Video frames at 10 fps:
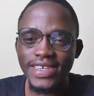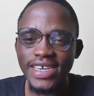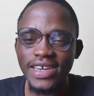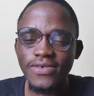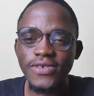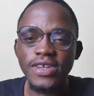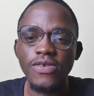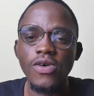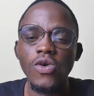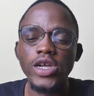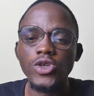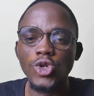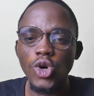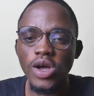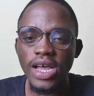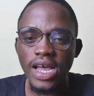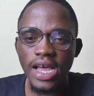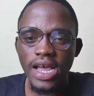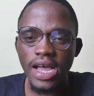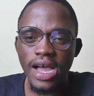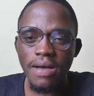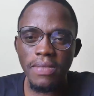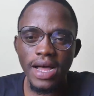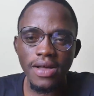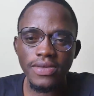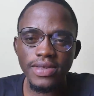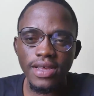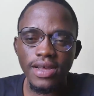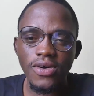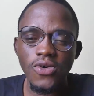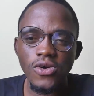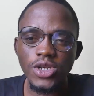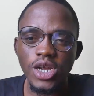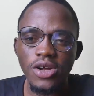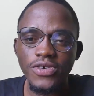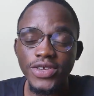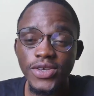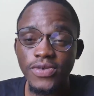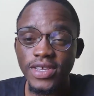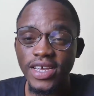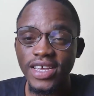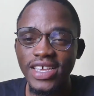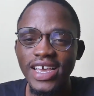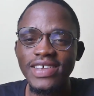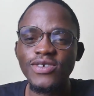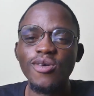channel. Today we're going to talk about uh, coach Chris Hughton. He has